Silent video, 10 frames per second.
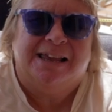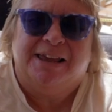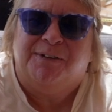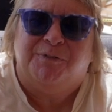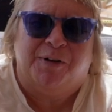
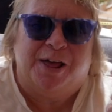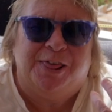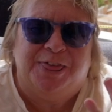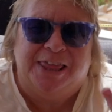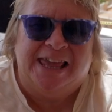if I
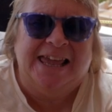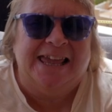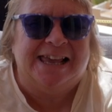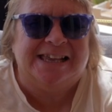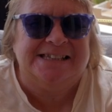
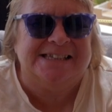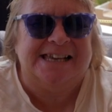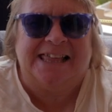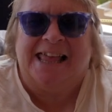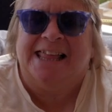think it's
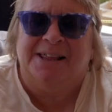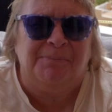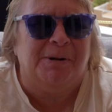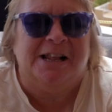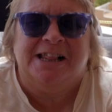an
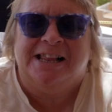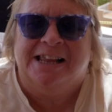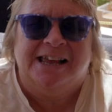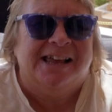animal,